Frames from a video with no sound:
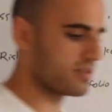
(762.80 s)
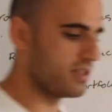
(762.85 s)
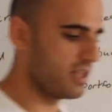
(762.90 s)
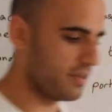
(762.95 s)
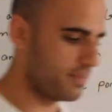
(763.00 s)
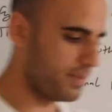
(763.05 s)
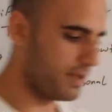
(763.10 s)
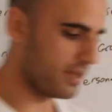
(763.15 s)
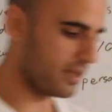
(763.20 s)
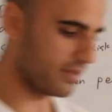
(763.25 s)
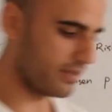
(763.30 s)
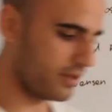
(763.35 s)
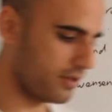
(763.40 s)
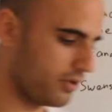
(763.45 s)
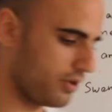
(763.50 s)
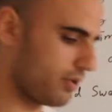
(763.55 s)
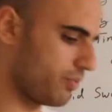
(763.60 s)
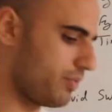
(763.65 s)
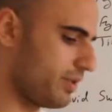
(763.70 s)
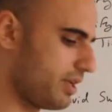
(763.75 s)
sneak peek, and then
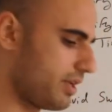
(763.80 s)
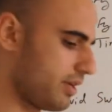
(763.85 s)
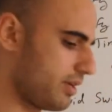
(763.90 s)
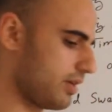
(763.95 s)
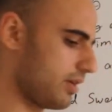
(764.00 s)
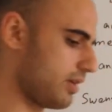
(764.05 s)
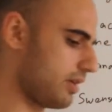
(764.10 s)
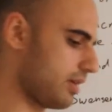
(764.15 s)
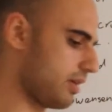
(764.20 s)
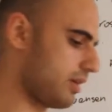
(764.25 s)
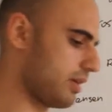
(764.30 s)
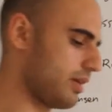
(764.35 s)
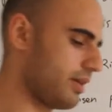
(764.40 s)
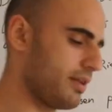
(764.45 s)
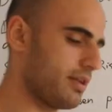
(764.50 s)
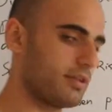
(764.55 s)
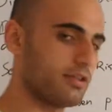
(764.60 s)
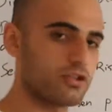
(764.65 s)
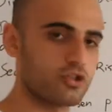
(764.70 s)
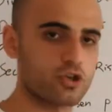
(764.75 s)
you can read it
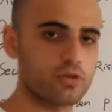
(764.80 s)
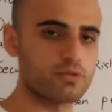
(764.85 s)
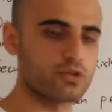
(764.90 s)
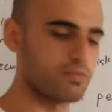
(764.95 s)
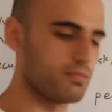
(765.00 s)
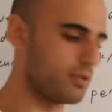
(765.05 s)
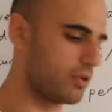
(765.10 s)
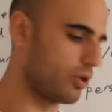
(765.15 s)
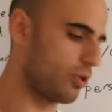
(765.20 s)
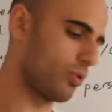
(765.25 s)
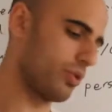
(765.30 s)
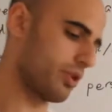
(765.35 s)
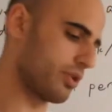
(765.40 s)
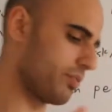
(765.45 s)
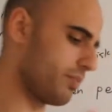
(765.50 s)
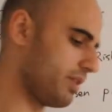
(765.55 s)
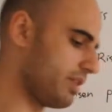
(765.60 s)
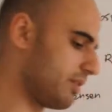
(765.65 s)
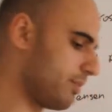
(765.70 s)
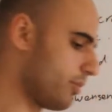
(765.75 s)
in the description below. You
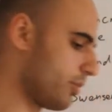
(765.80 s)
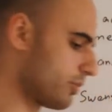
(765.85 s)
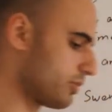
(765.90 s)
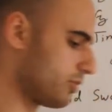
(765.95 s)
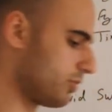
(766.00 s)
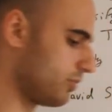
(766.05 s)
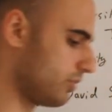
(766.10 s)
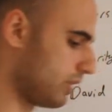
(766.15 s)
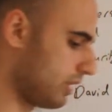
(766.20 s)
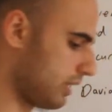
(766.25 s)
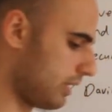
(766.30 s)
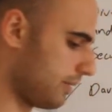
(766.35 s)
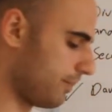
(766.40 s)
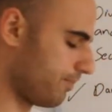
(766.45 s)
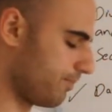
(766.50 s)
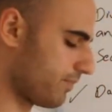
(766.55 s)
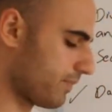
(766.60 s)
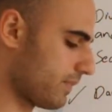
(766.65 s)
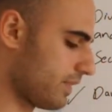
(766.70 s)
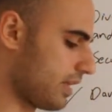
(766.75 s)
can read the book
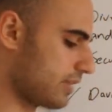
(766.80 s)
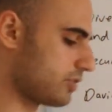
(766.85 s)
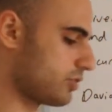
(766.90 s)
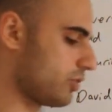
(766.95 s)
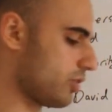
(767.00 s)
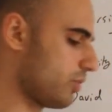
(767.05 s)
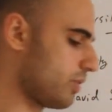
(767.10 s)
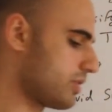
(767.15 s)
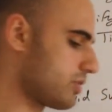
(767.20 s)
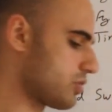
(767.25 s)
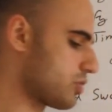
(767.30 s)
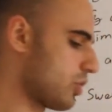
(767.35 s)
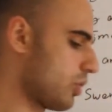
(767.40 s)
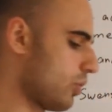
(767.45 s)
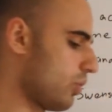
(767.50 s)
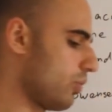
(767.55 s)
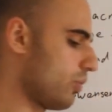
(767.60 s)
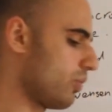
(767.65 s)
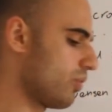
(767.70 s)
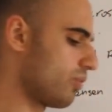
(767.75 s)
to get to know it.
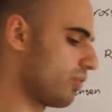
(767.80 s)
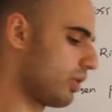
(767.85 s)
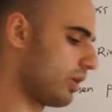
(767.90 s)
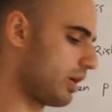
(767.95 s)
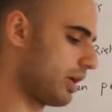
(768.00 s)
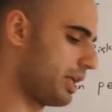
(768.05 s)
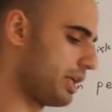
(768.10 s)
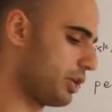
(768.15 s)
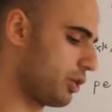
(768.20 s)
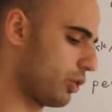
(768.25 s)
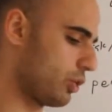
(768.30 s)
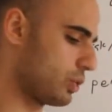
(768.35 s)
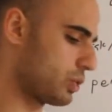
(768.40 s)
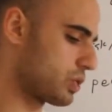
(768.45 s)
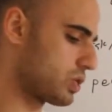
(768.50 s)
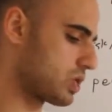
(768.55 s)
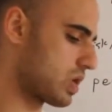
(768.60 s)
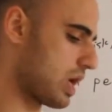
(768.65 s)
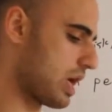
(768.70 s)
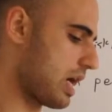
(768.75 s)
So he
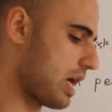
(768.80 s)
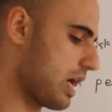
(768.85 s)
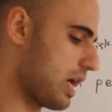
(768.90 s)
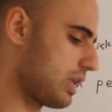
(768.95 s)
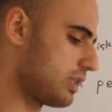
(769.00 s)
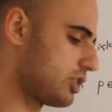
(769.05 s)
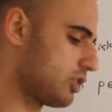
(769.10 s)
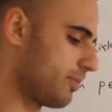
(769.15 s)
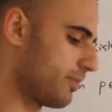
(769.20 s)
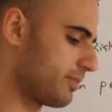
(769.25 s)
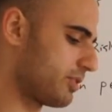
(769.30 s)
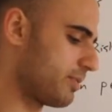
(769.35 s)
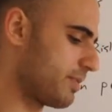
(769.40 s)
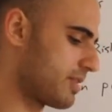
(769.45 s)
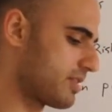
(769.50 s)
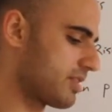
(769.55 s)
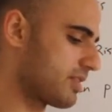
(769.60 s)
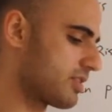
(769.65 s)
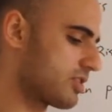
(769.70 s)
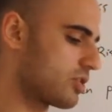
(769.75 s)
goes
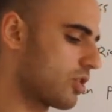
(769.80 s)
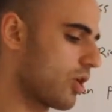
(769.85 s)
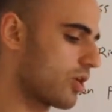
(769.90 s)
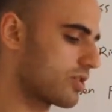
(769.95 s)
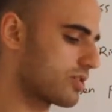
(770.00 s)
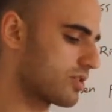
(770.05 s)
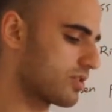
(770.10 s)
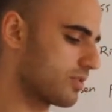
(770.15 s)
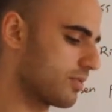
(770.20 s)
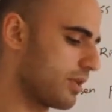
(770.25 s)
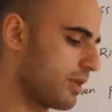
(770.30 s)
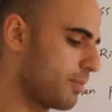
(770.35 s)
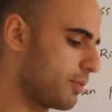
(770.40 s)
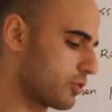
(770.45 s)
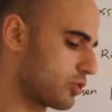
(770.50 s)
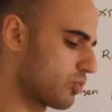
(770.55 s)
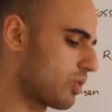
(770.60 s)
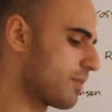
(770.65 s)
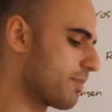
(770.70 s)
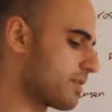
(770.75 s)
domestic stocks. He
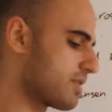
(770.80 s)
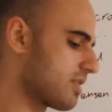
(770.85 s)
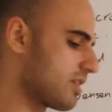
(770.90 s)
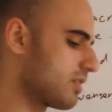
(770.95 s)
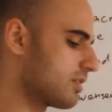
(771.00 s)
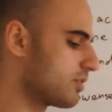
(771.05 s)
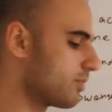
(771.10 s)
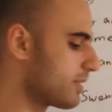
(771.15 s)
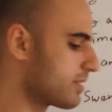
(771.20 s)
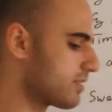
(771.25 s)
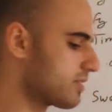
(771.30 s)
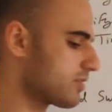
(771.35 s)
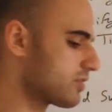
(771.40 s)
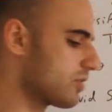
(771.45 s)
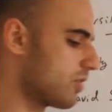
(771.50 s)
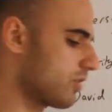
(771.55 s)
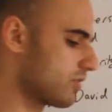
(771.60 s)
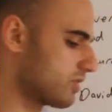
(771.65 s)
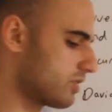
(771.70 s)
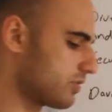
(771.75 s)
puts 20% in domestic
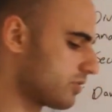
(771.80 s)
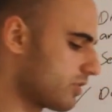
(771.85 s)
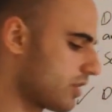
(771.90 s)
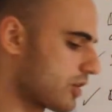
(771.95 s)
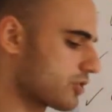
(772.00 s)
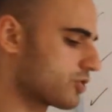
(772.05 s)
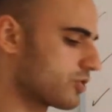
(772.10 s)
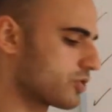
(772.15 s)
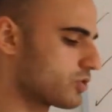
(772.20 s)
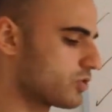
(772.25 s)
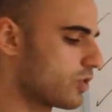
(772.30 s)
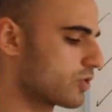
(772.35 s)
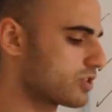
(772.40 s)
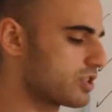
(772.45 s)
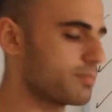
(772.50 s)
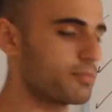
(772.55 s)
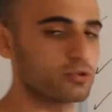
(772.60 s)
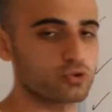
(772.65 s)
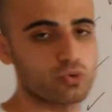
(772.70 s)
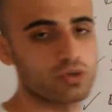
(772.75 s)
stocks. International stocks,
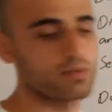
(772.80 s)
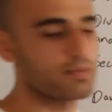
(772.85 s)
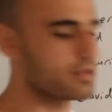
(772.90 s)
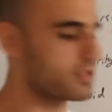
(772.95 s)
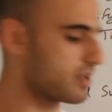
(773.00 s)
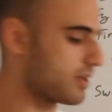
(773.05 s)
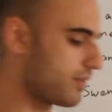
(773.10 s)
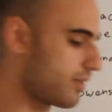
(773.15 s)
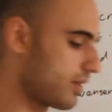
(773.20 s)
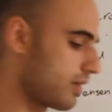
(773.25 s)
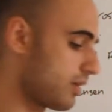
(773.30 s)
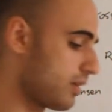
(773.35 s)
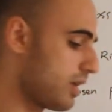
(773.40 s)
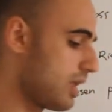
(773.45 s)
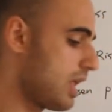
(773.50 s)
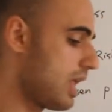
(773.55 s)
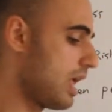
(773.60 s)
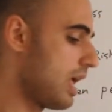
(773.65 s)
he put 20% there.